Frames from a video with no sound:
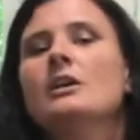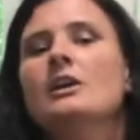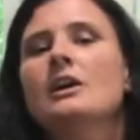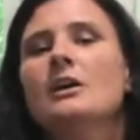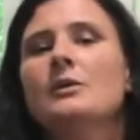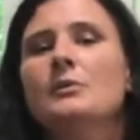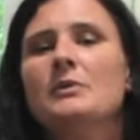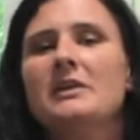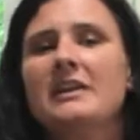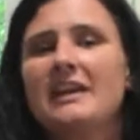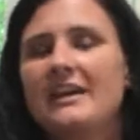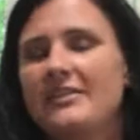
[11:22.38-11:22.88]

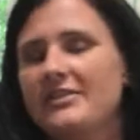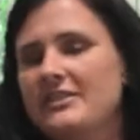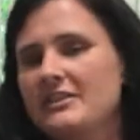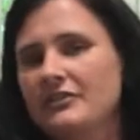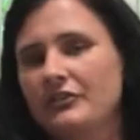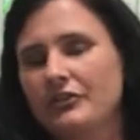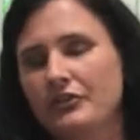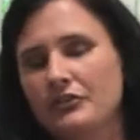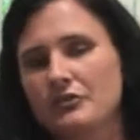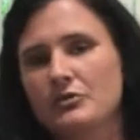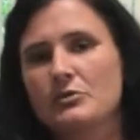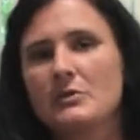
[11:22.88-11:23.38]
We get
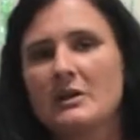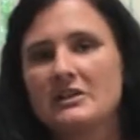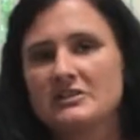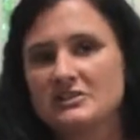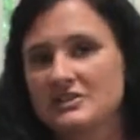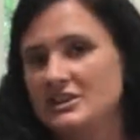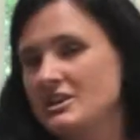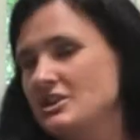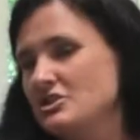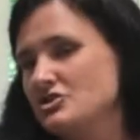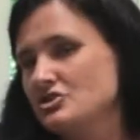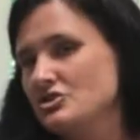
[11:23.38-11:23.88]
these through
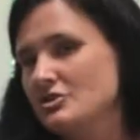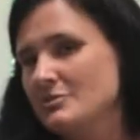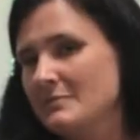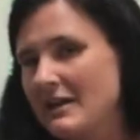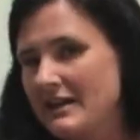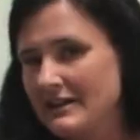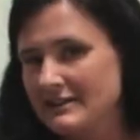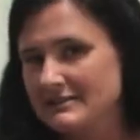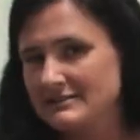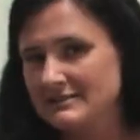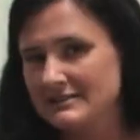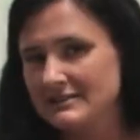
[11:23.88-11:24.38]
educational
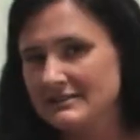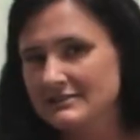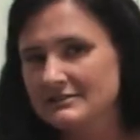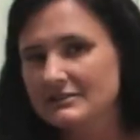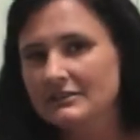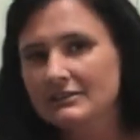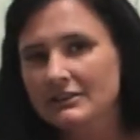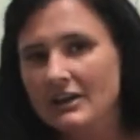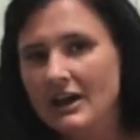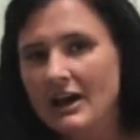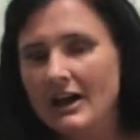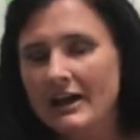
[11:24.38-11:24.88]
magazines a
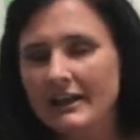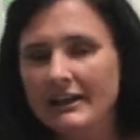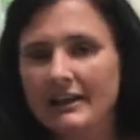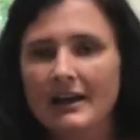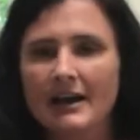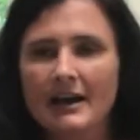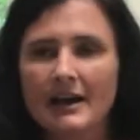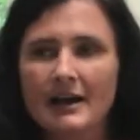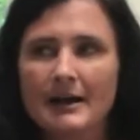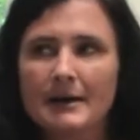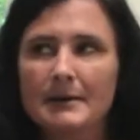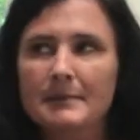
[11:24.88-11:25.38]
lot.
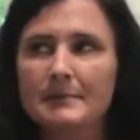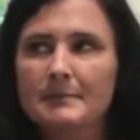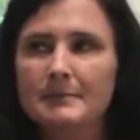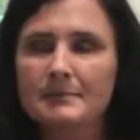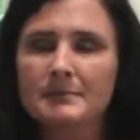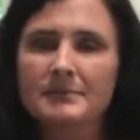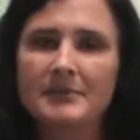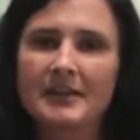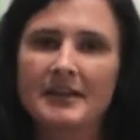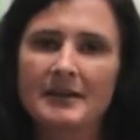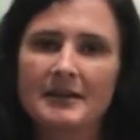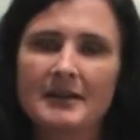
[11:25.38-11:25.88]

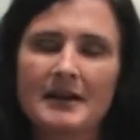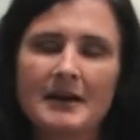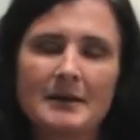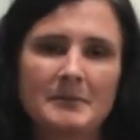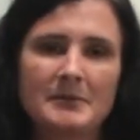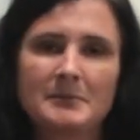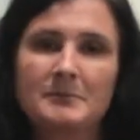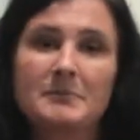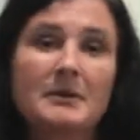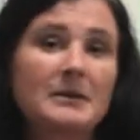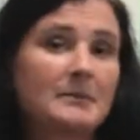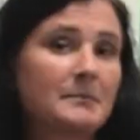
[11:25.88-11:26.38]
They come
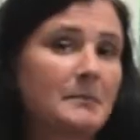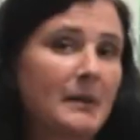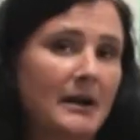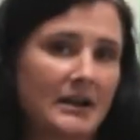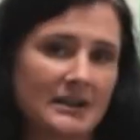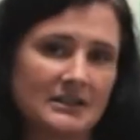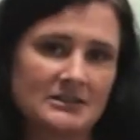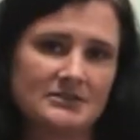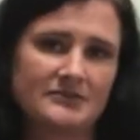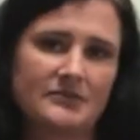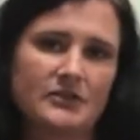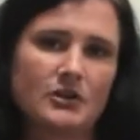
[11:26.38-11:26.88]
in big
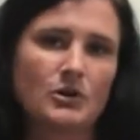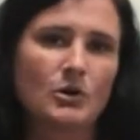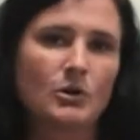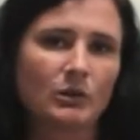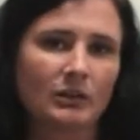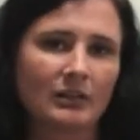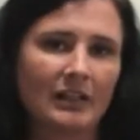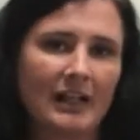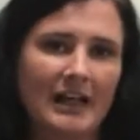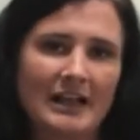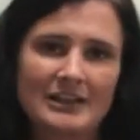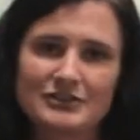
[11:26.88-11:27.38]
buckets for your whole
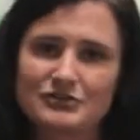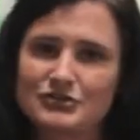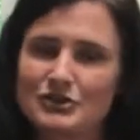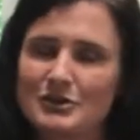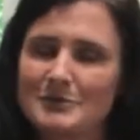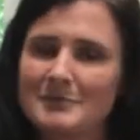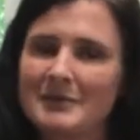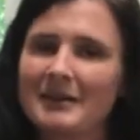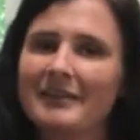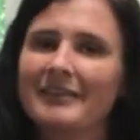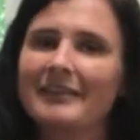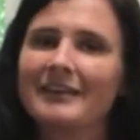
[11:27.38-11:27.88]

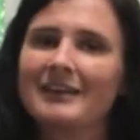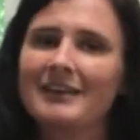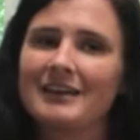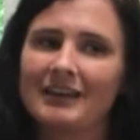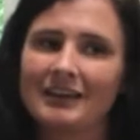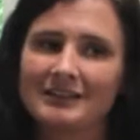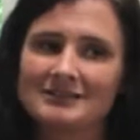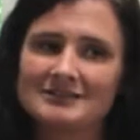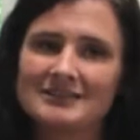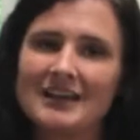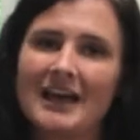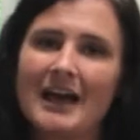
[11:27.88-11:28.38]
classroom, and the
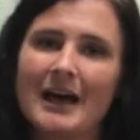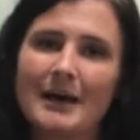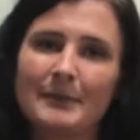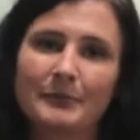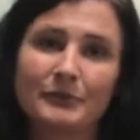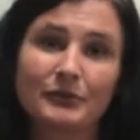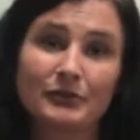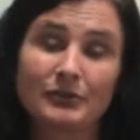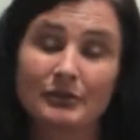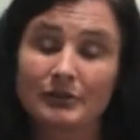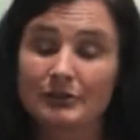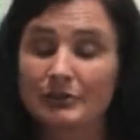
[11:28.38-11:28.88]
kids
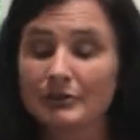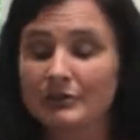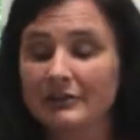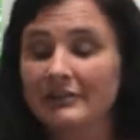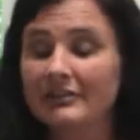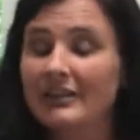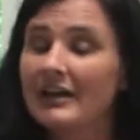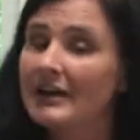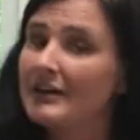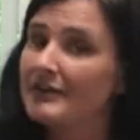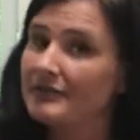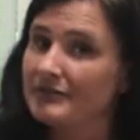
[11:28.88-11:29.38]
absolutely
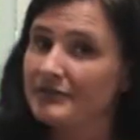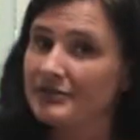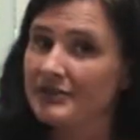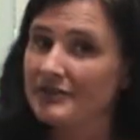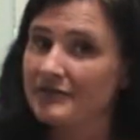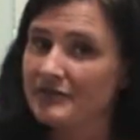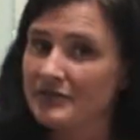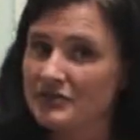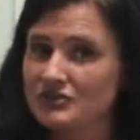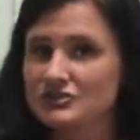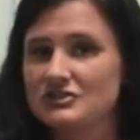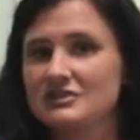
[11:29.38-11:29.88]
love the
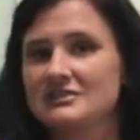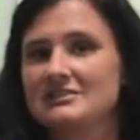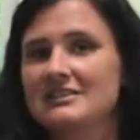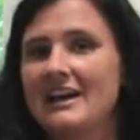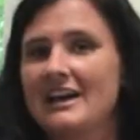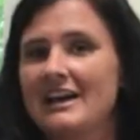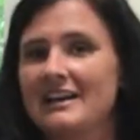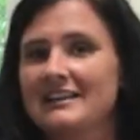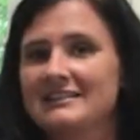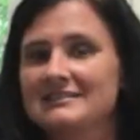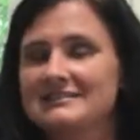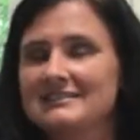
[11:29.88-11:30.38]
fish
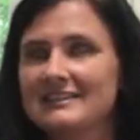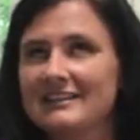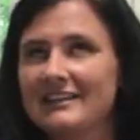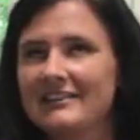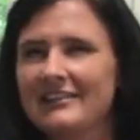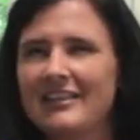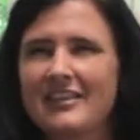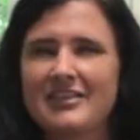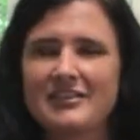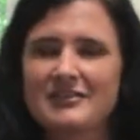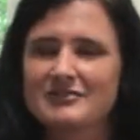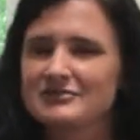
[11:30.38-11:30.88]
designs, and
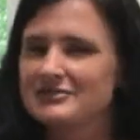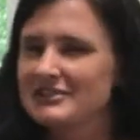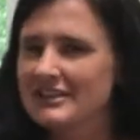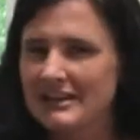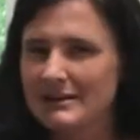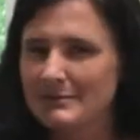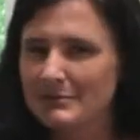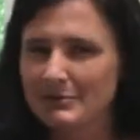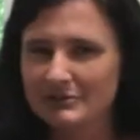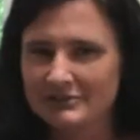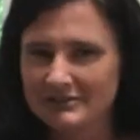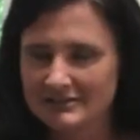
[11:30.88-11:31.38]
then there's
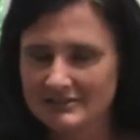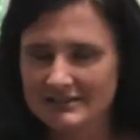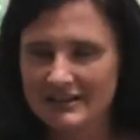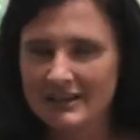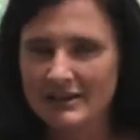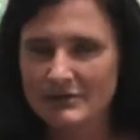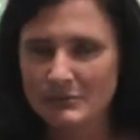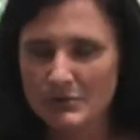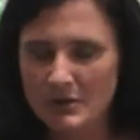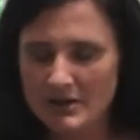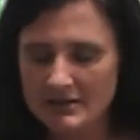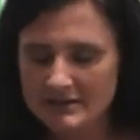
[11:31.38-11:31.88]
animal
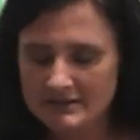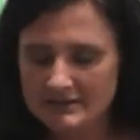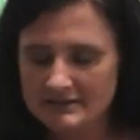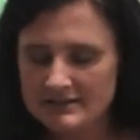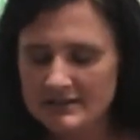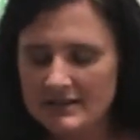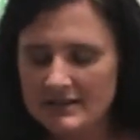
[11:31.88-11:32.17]
design ones.